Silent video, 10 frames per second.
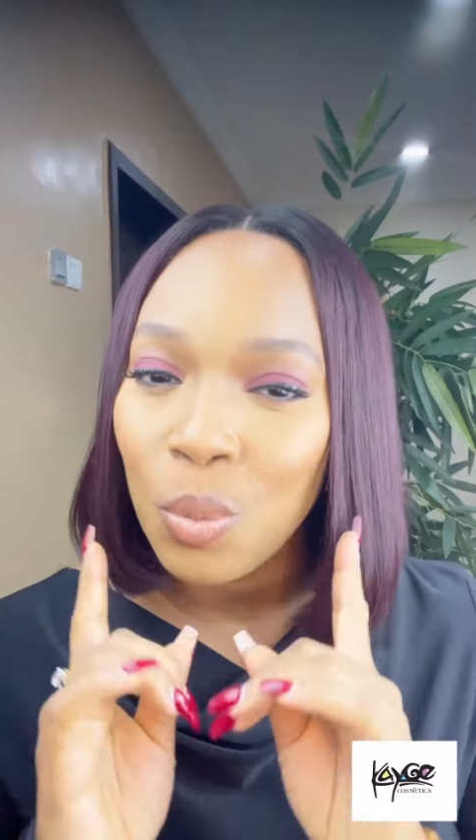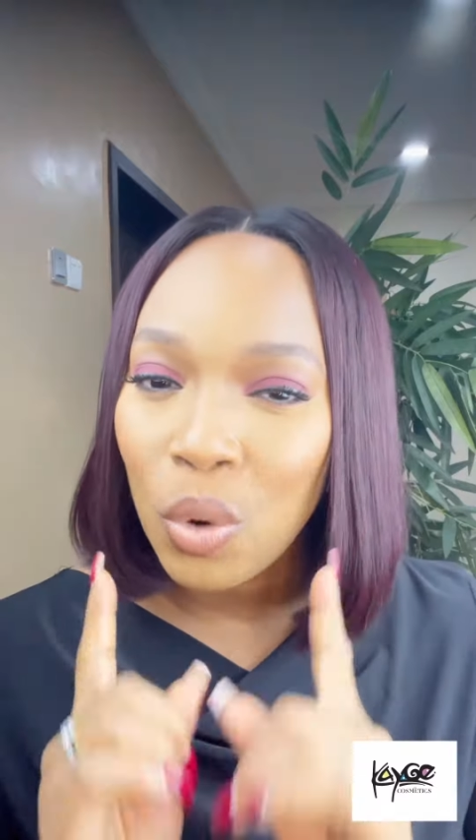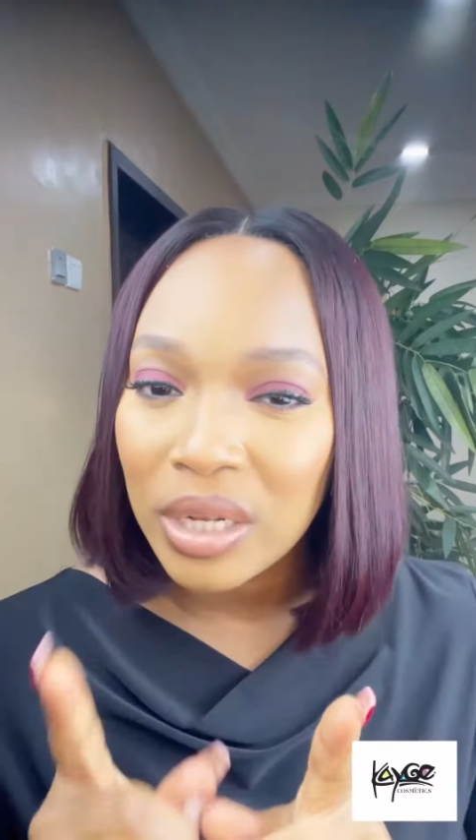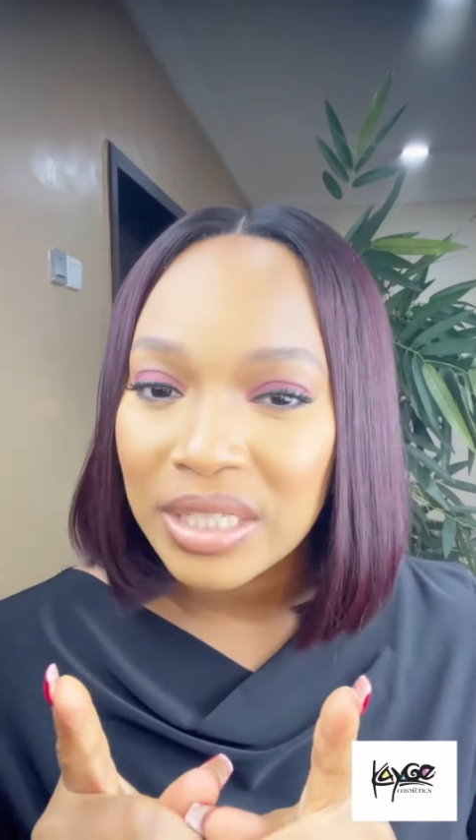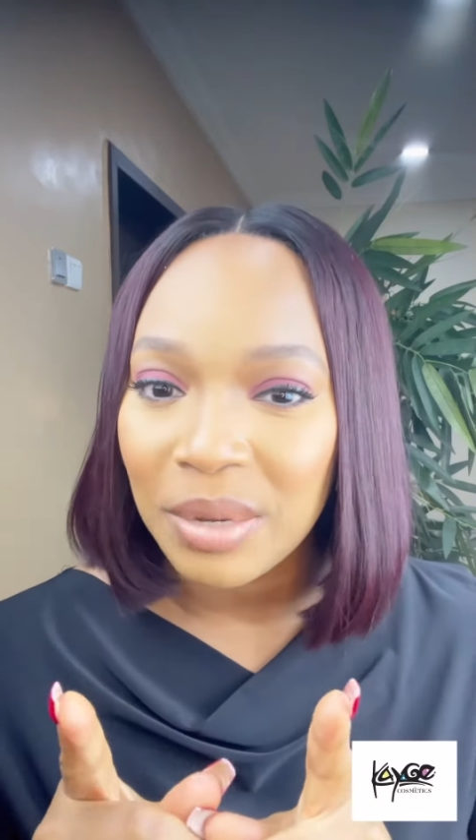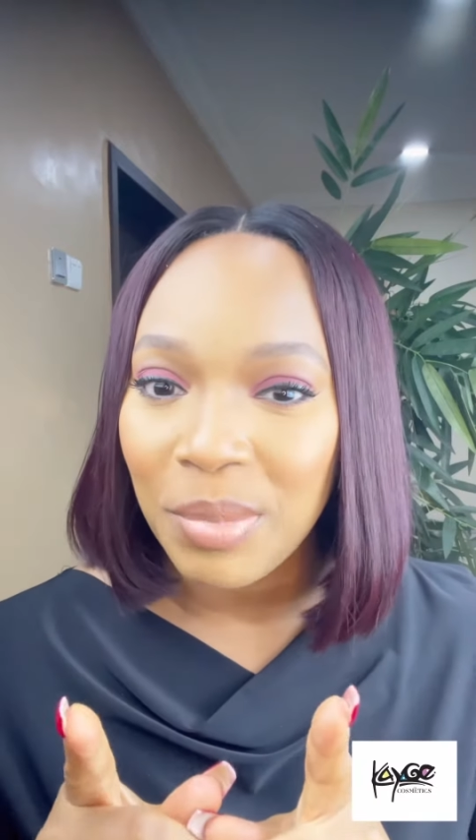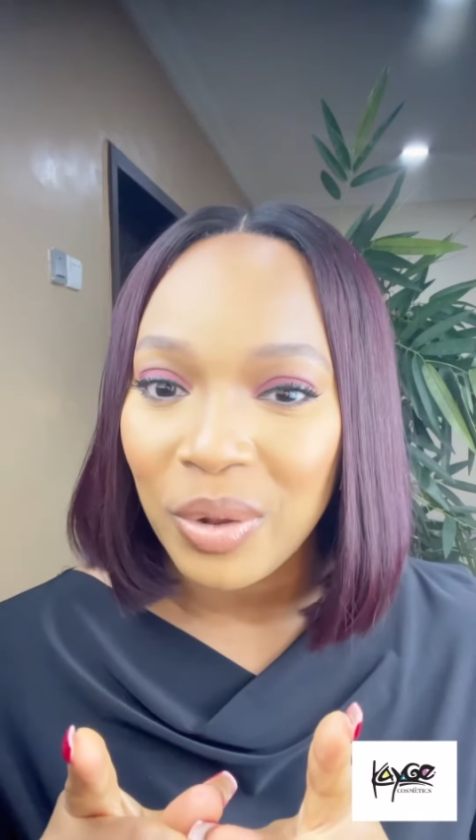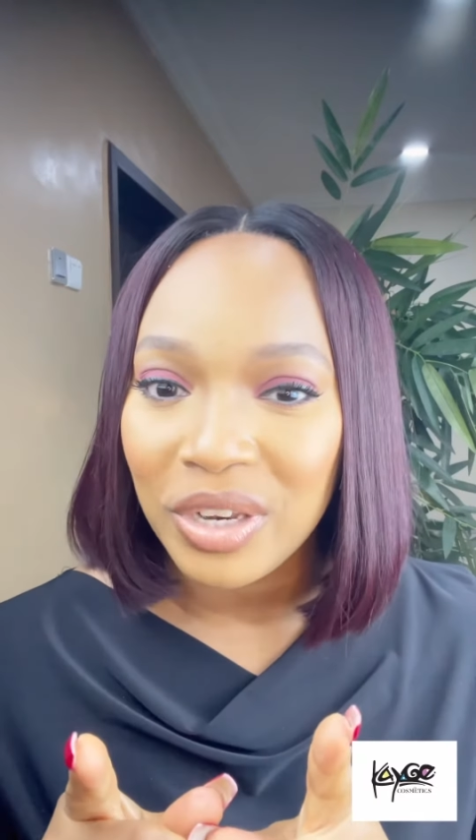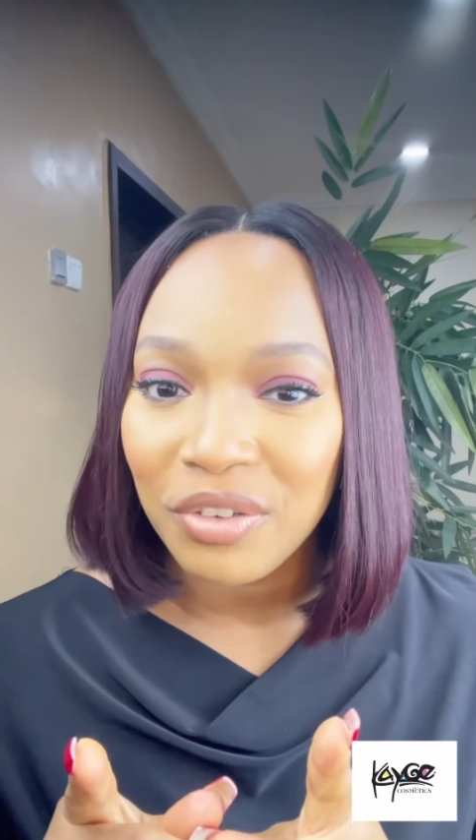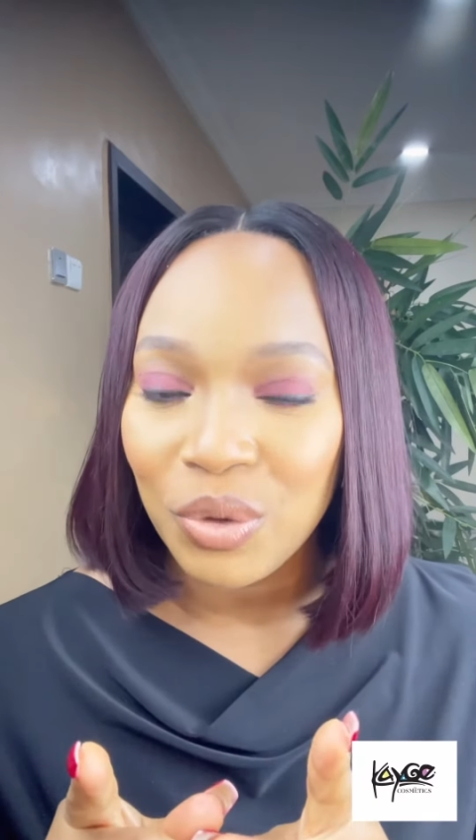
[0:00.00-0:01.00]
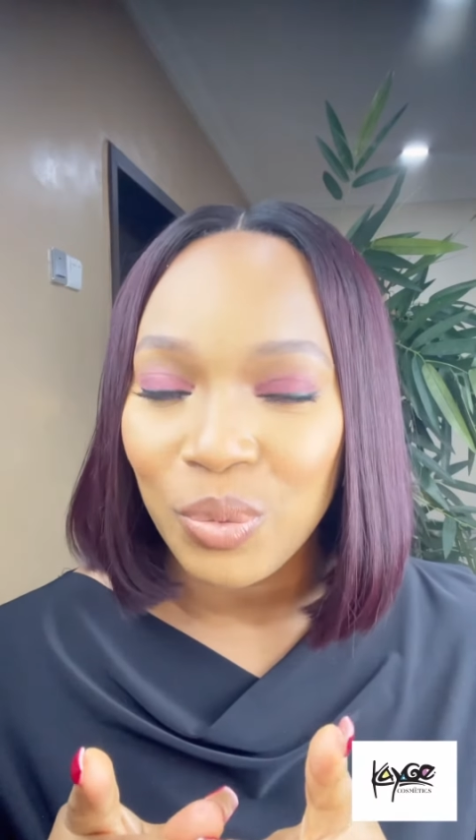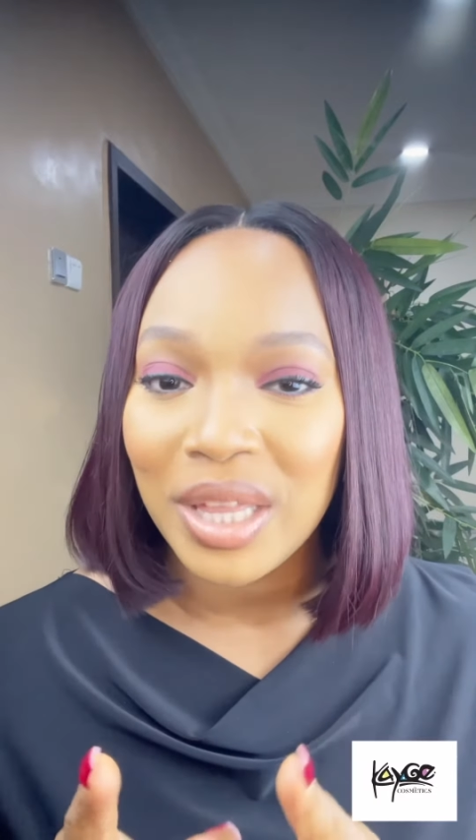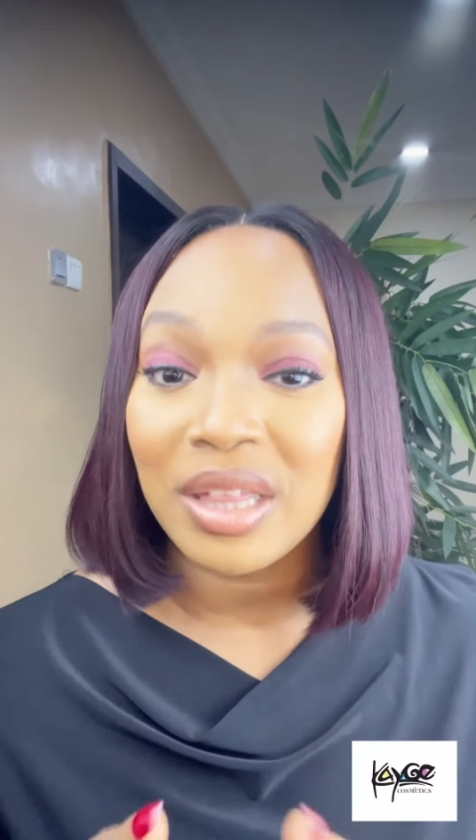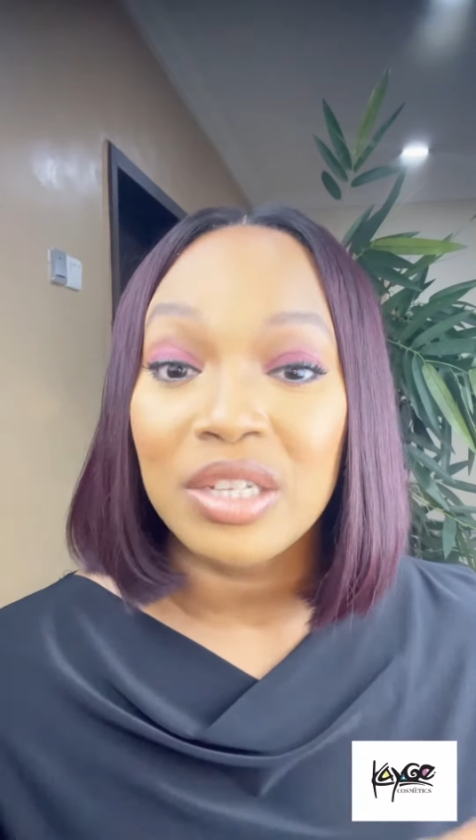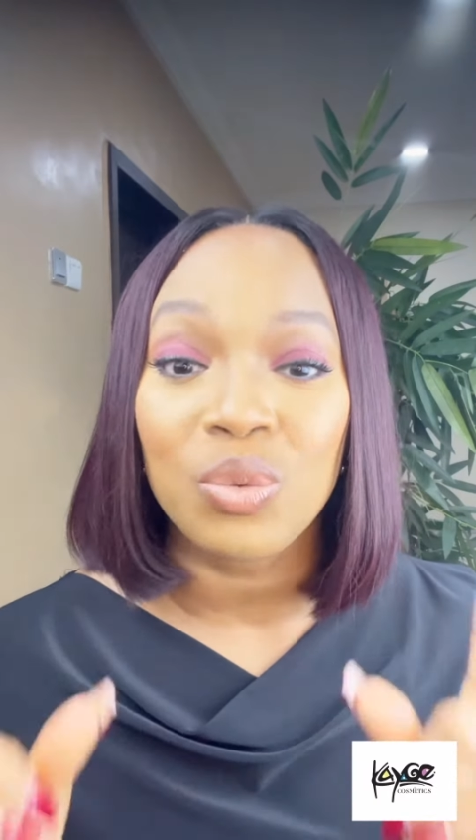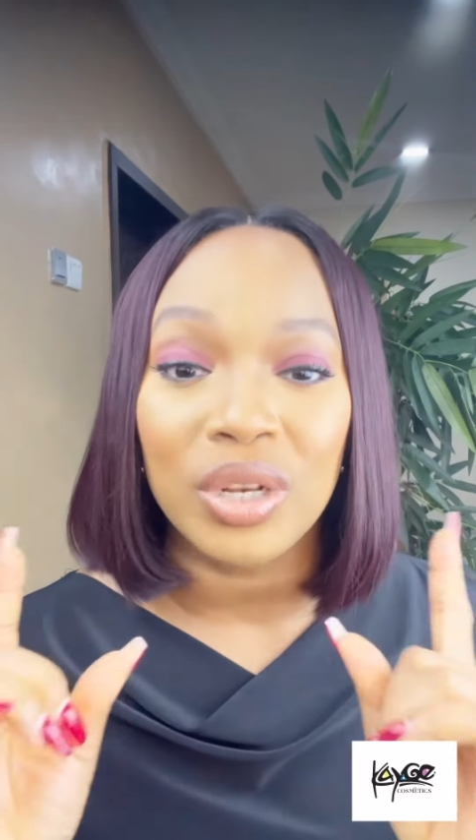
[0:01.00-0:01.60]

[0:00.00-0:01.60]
One tip I'll leave you with is,